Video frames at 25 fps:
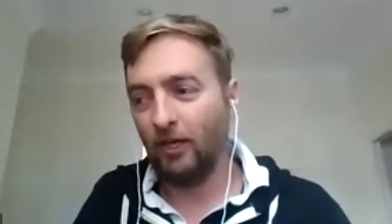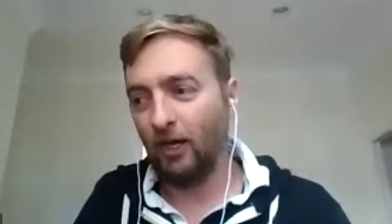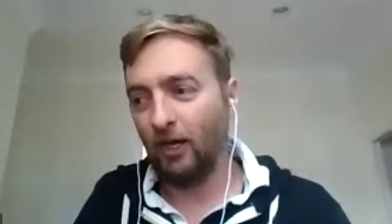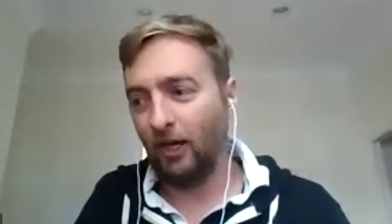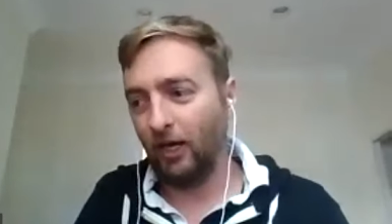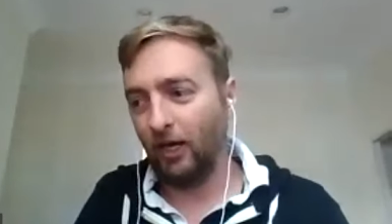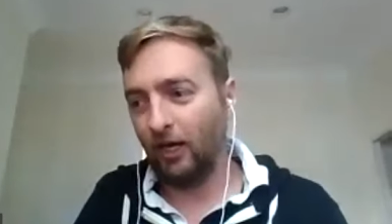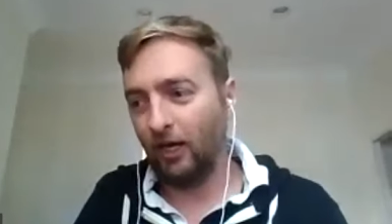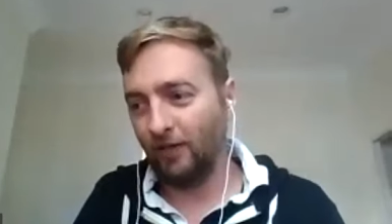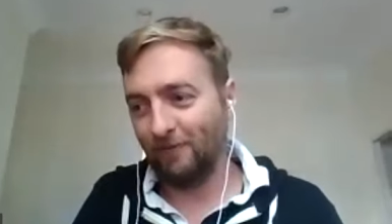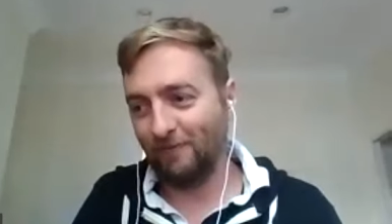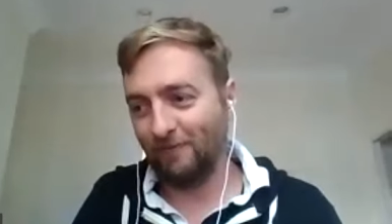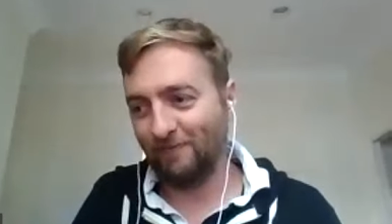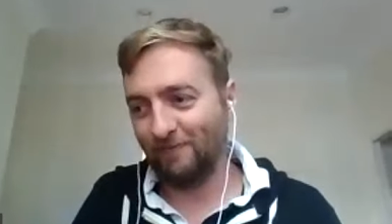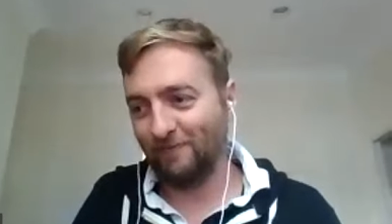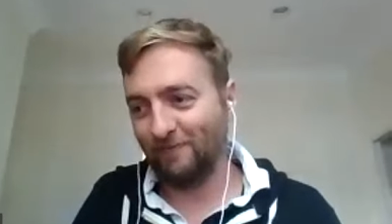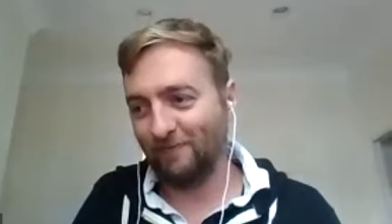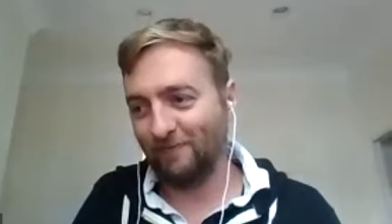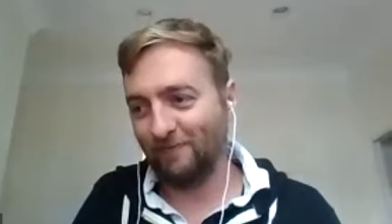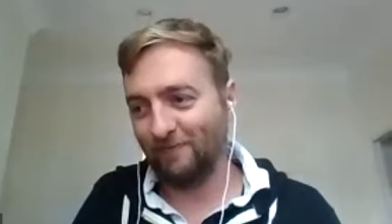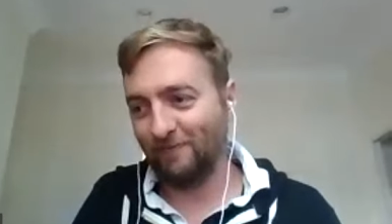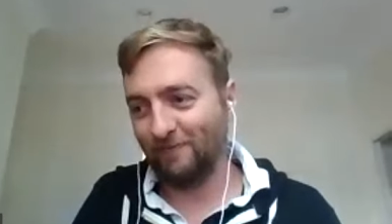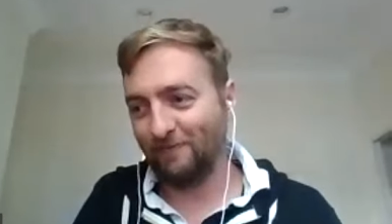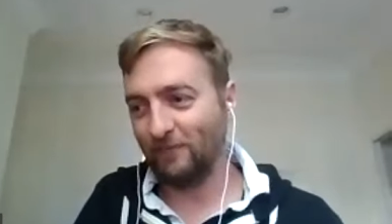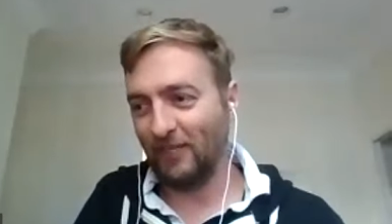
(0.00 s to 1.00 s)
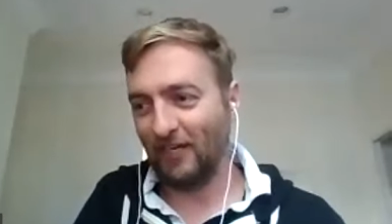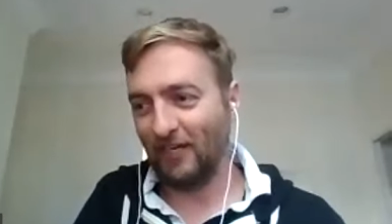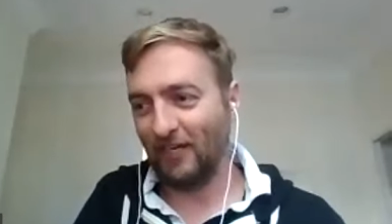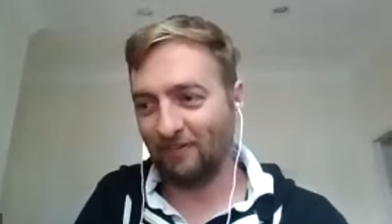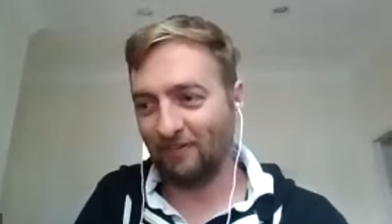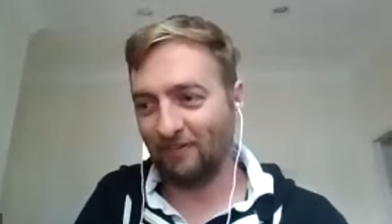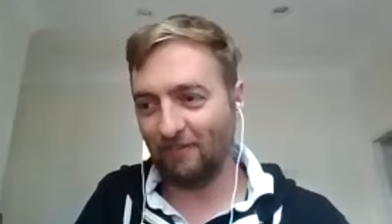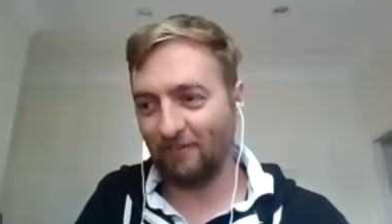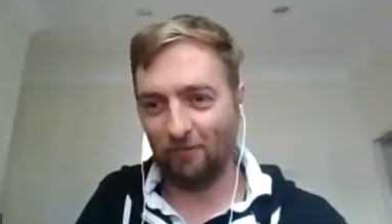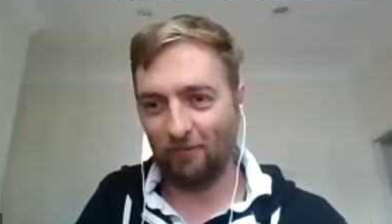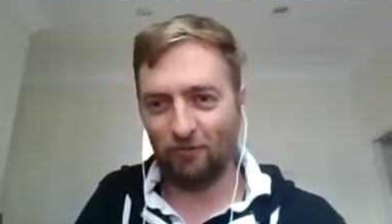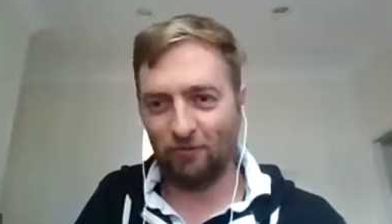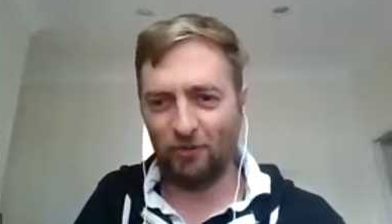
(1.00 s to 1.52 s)
um,
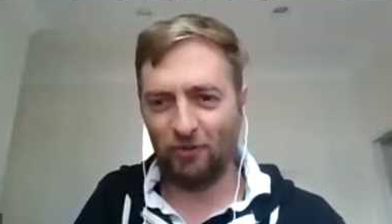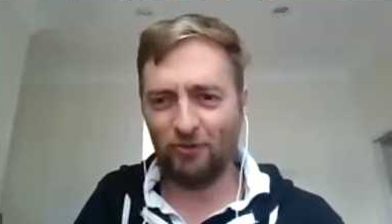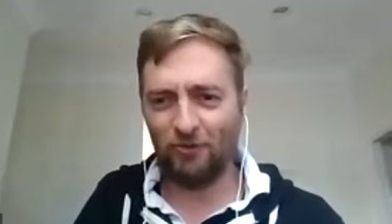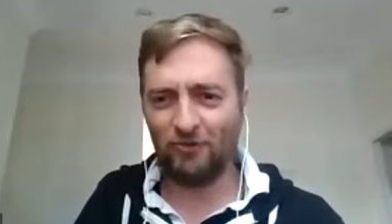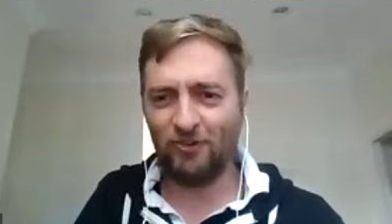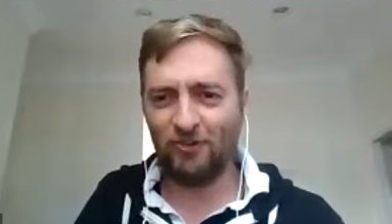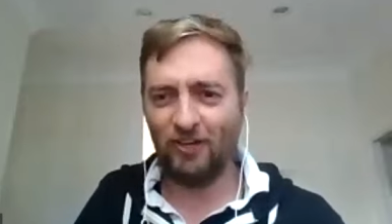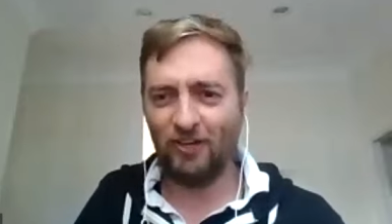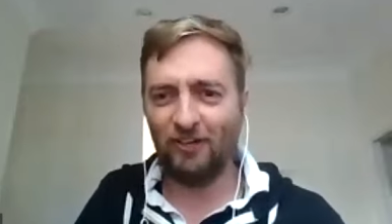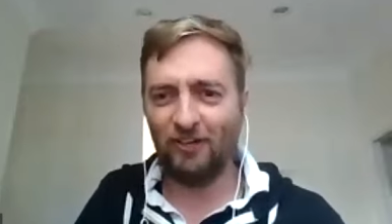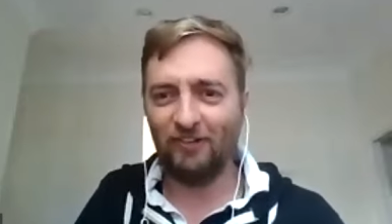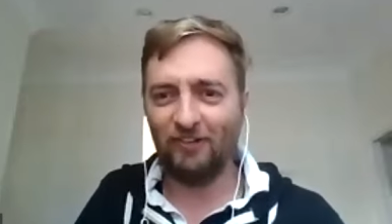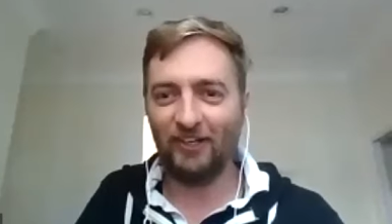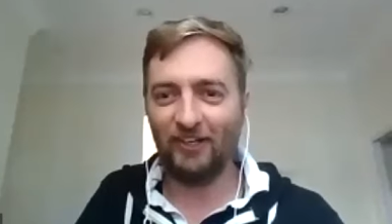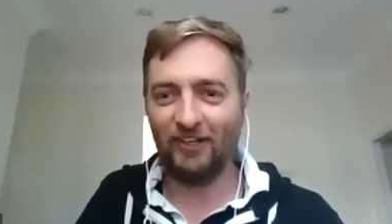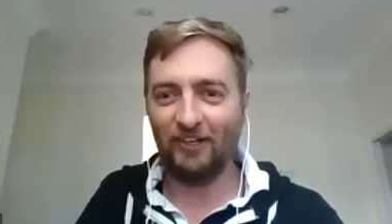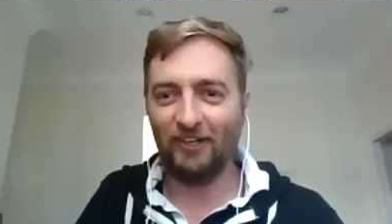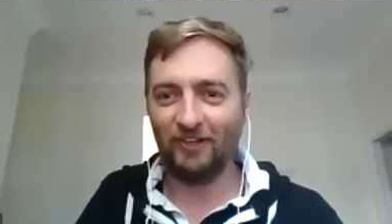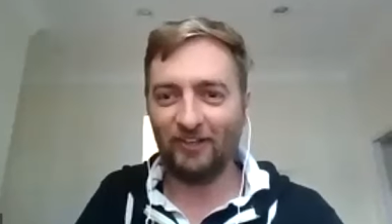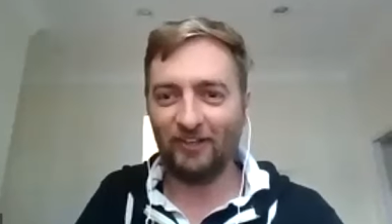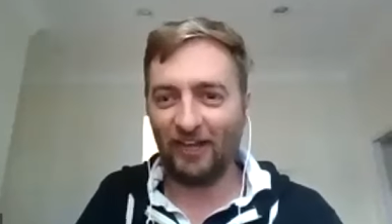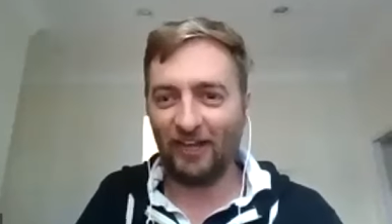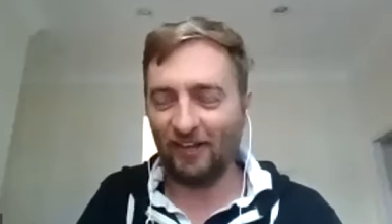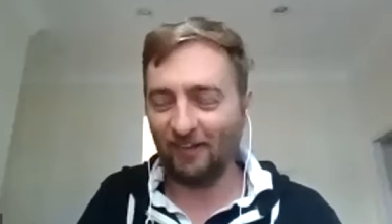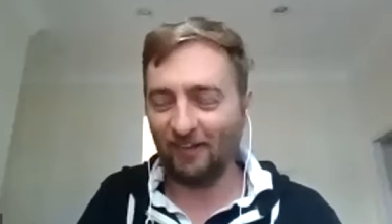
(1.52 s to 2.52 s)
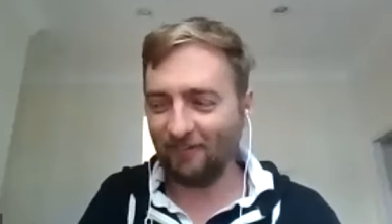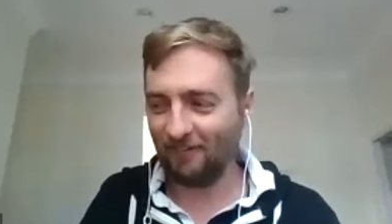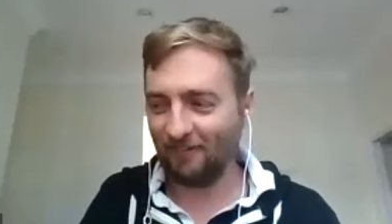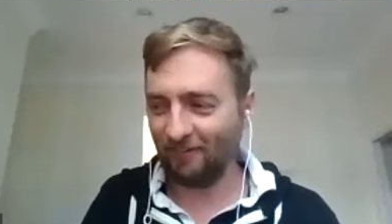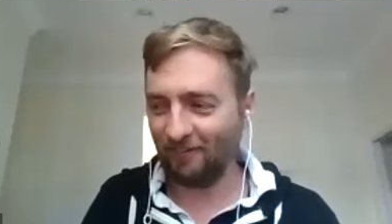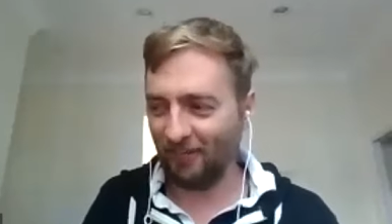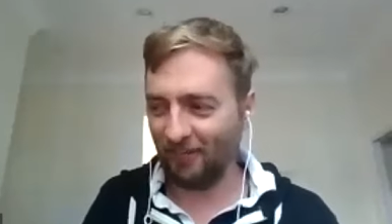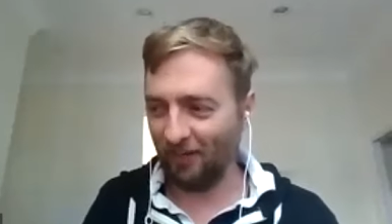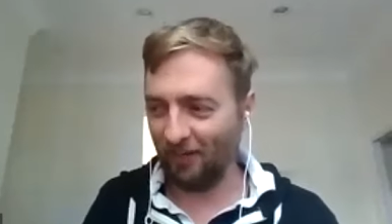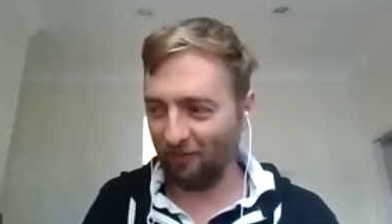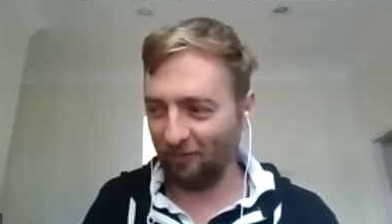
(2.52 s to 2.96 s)
that's the future and that's